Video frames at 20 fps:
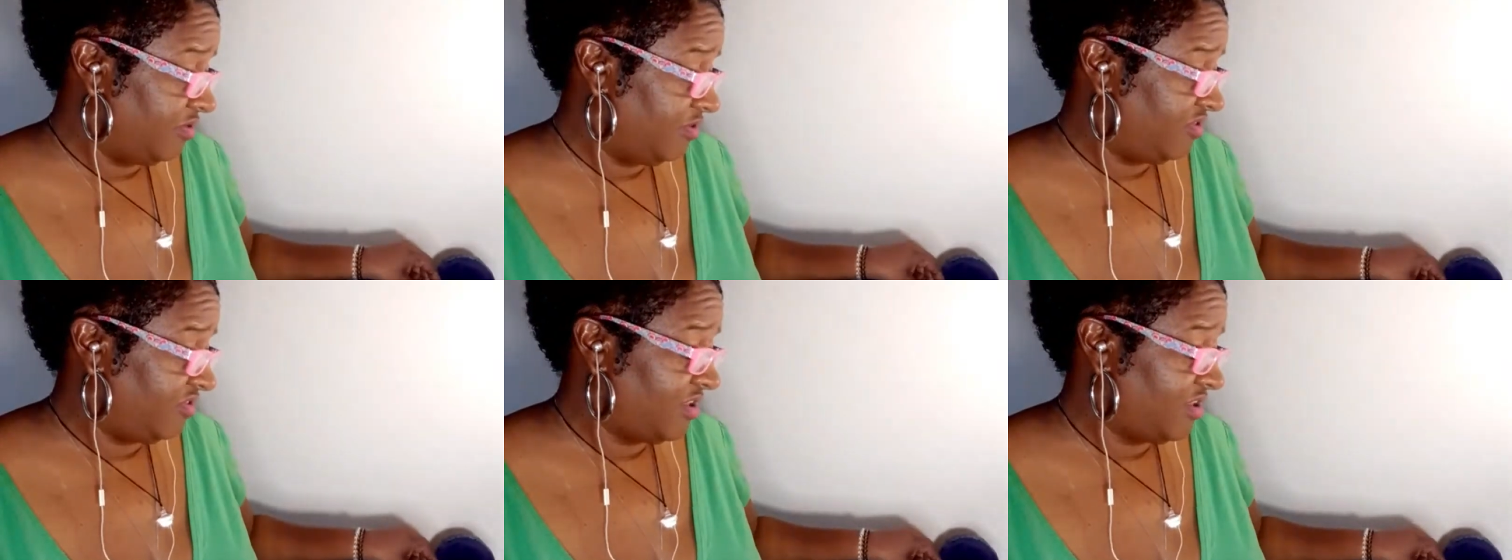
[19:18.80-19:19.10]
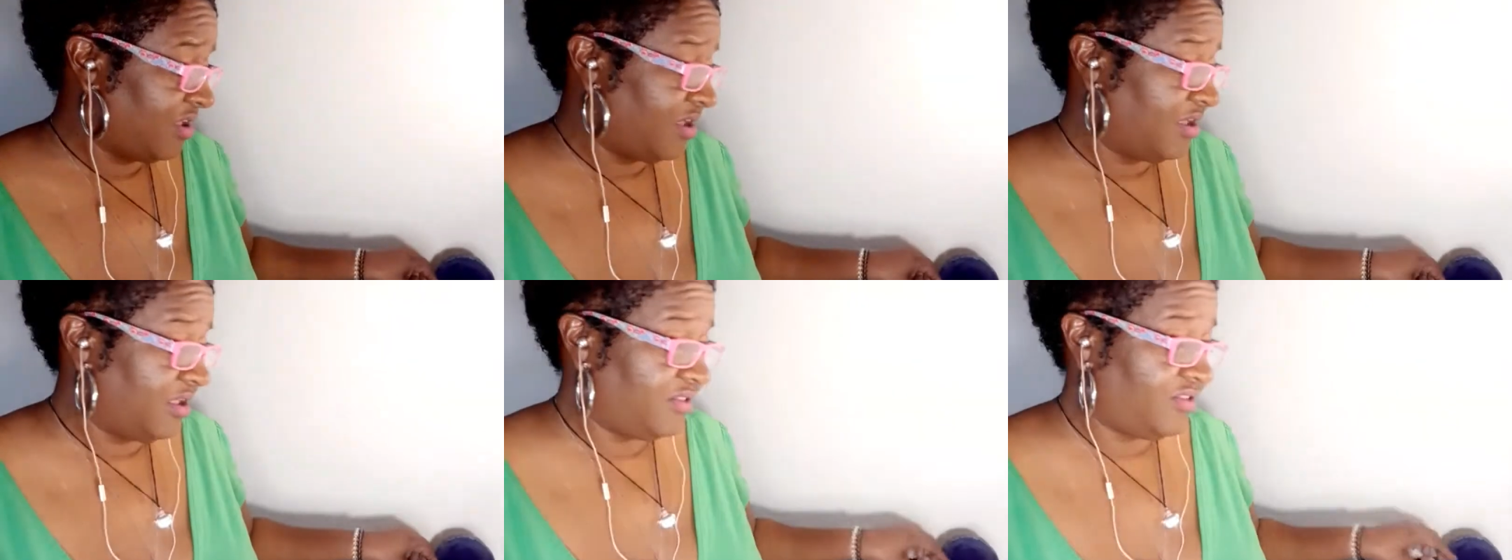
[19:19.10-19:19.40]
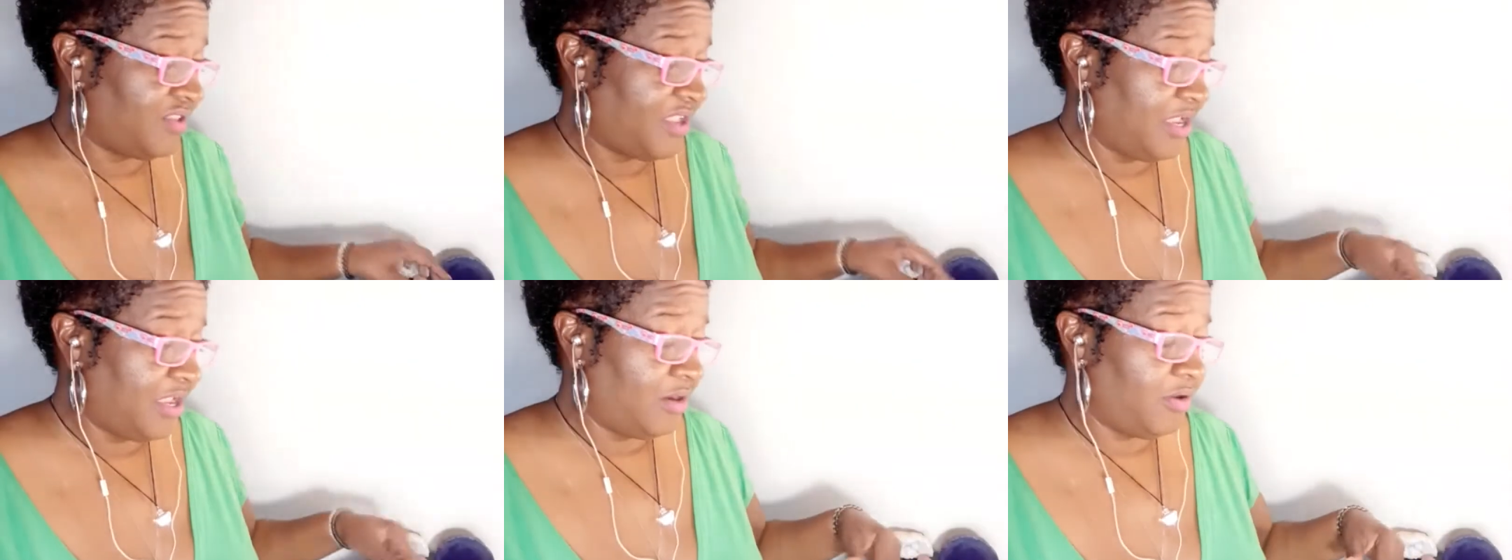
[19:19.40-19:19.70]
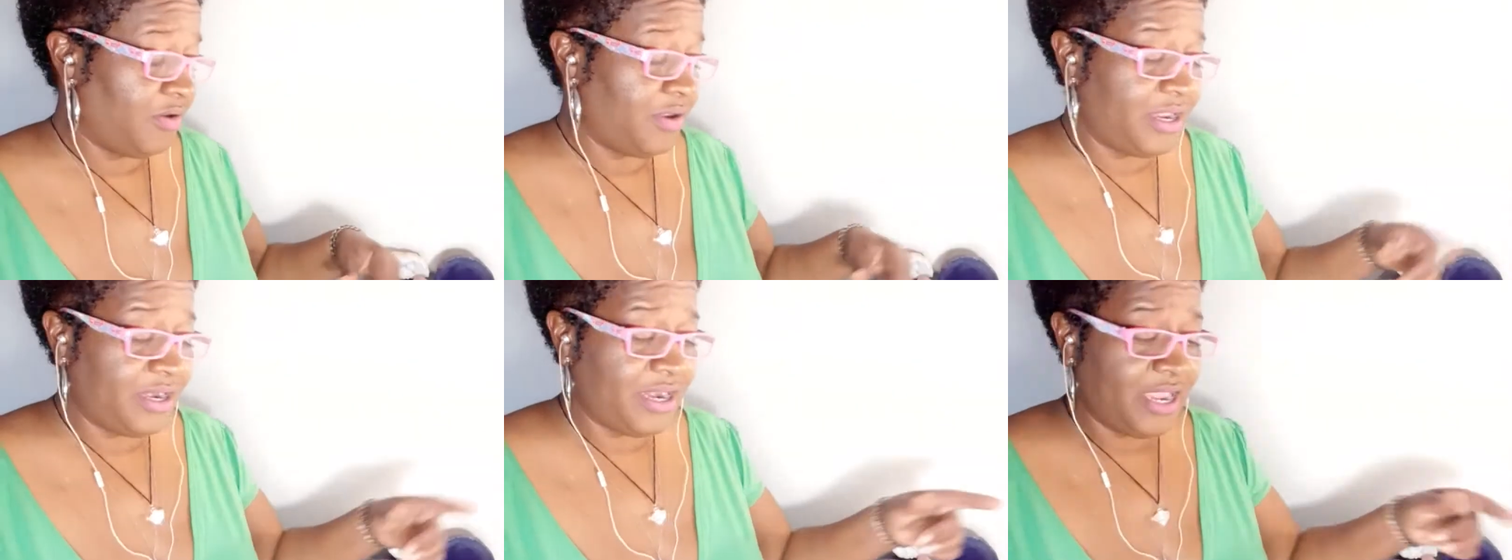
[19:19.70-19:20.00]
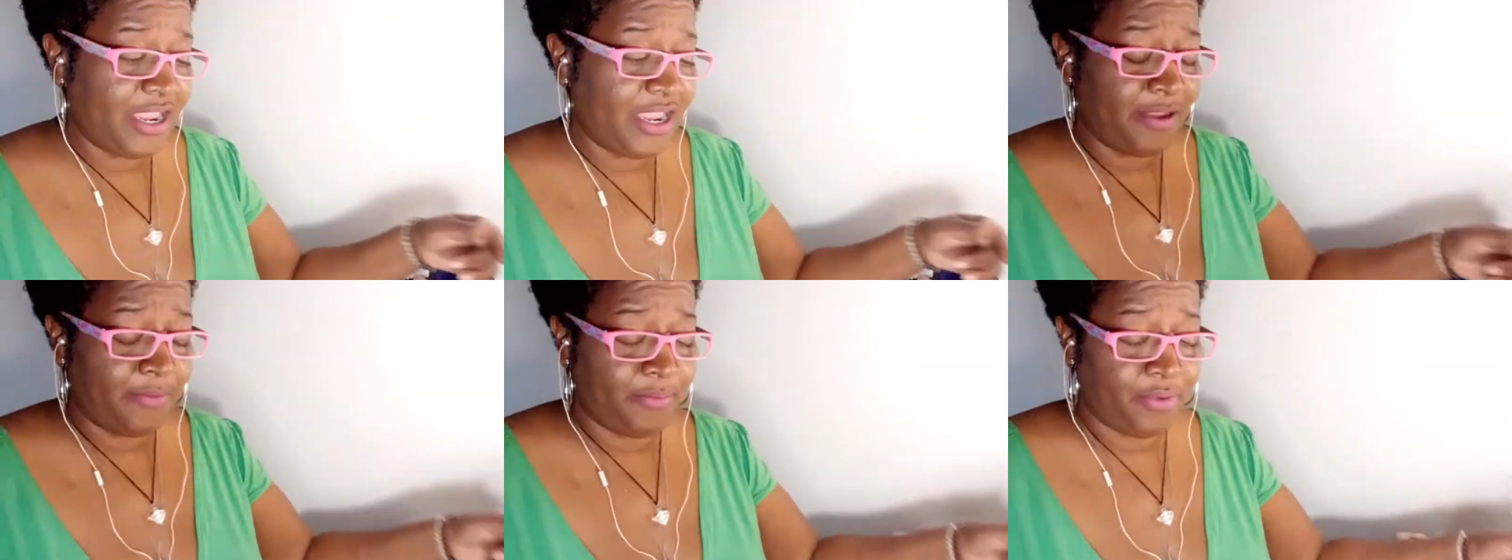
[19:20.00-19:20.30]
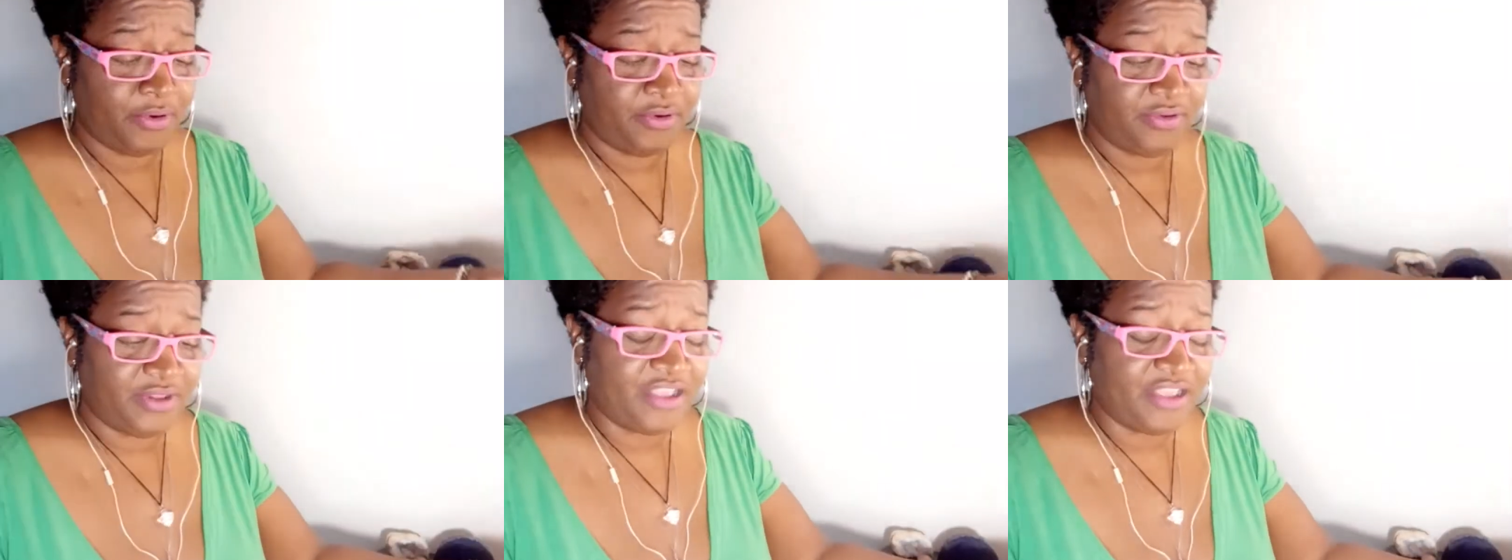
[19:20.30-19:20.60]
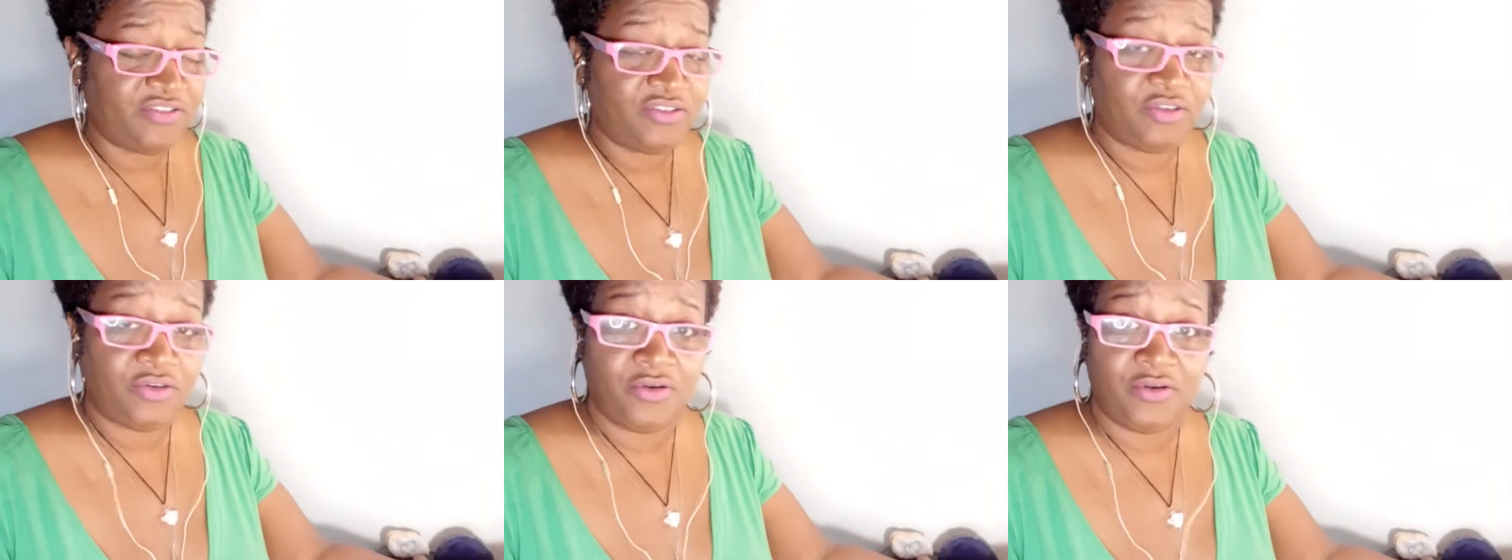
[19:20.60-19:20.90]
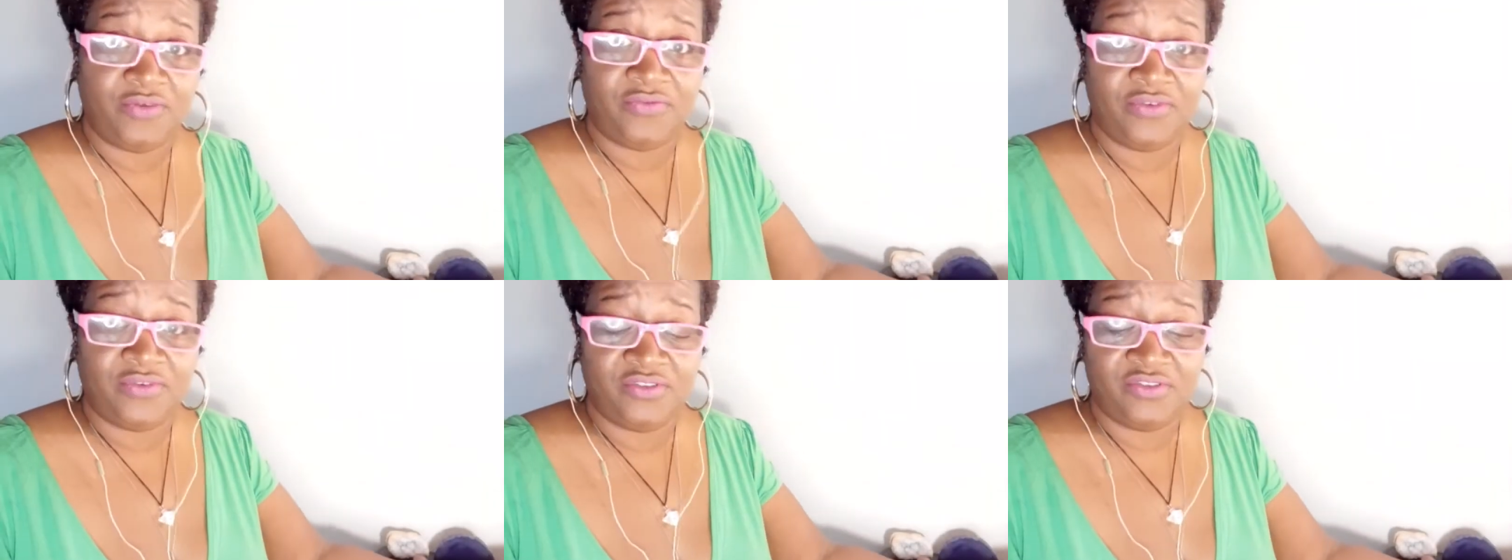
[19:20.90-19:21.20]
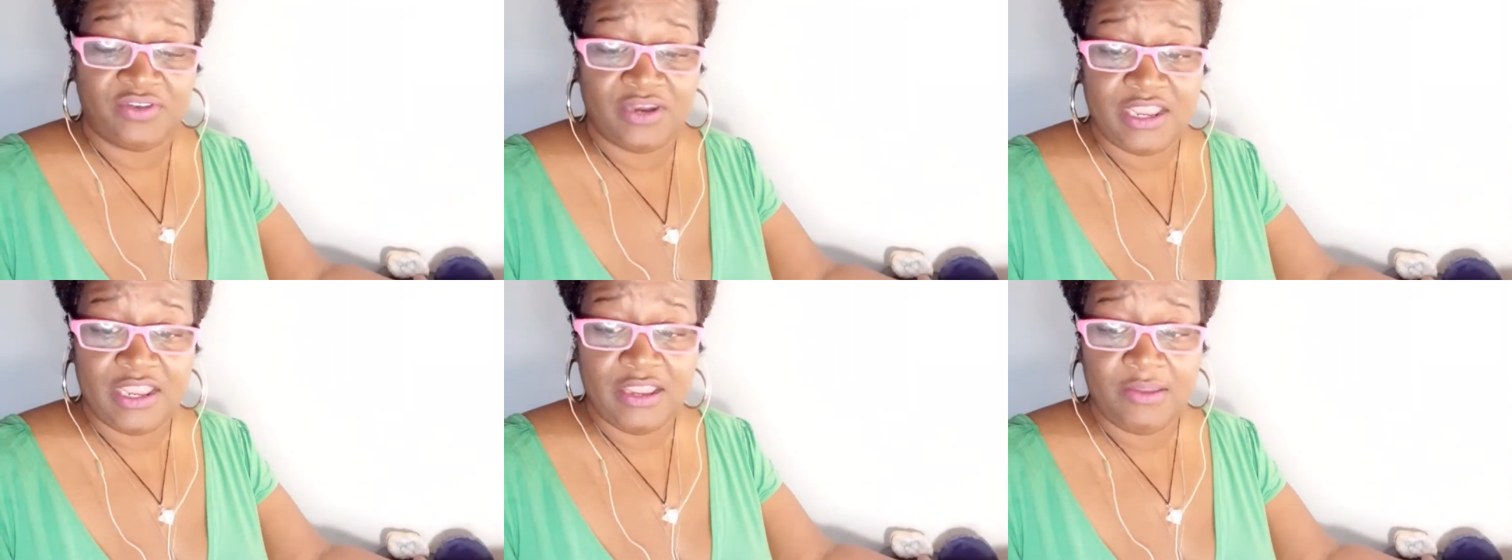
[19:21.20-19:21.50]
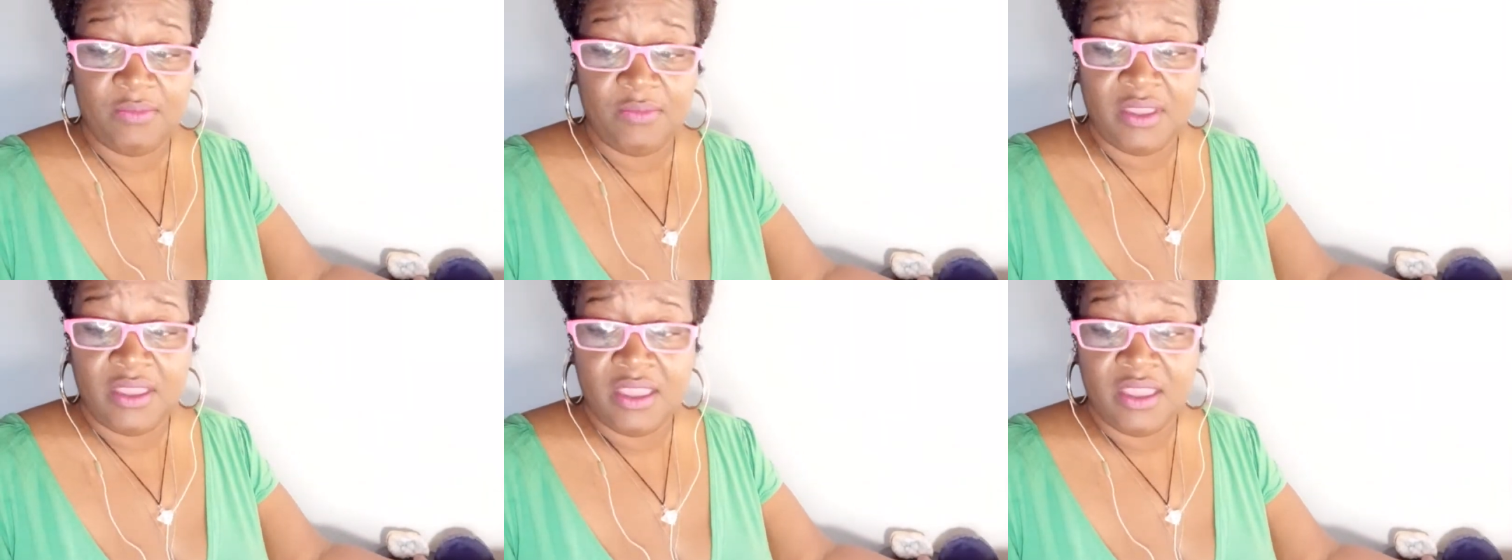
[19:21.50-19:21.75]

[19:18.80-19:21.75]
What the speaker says: Taylour and Amber. That's the girlfriend's name.